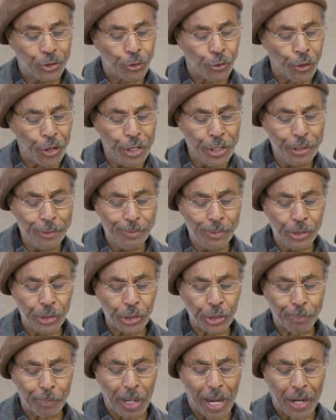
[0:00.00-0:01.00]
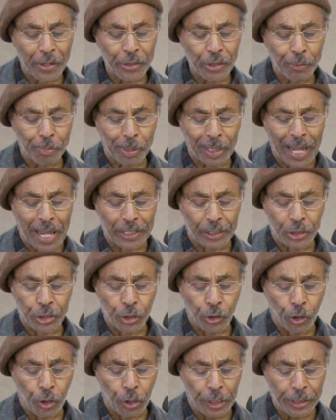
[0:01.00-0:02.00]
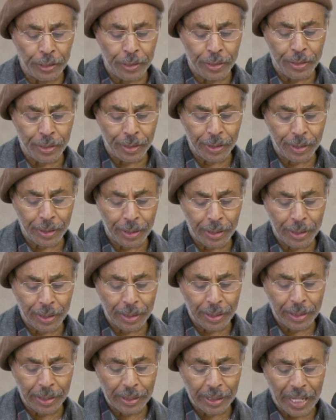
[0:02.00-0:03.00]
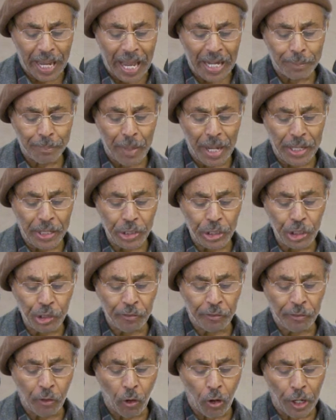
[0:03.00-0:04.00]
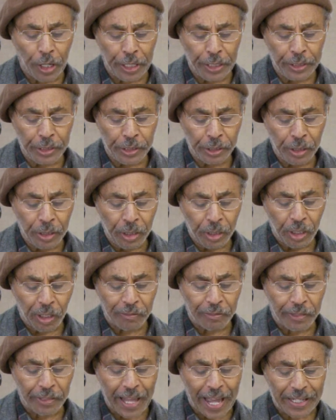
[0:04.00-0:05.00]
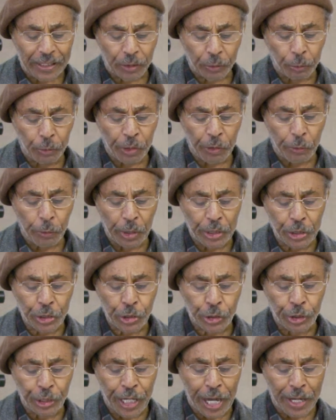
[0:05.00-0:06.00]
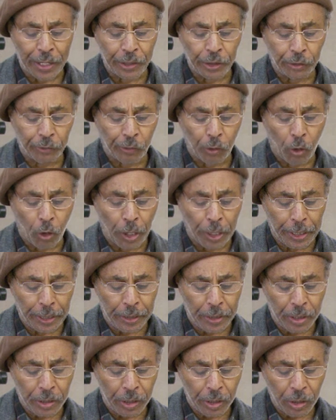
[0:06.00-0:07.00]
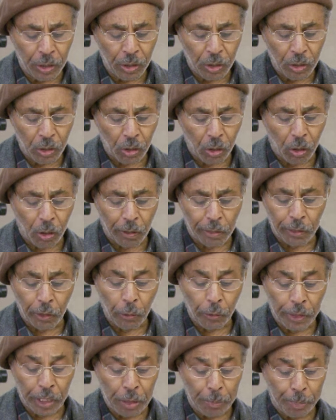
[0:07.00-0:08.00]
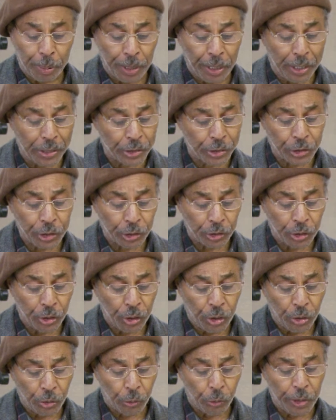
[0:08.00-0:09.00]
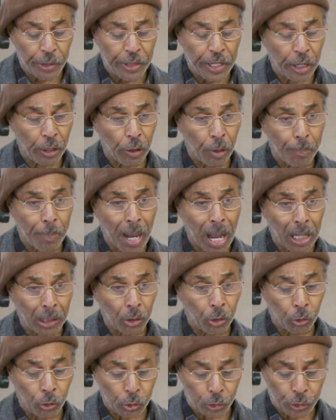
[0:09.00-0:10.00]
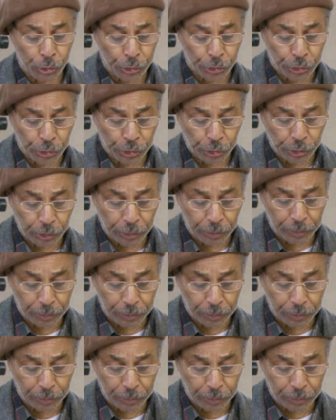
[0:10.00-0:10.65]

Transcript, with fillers: Dreams upon the planetoid, and men devoid of that with which to end the void, although they pierce it with their Apollos.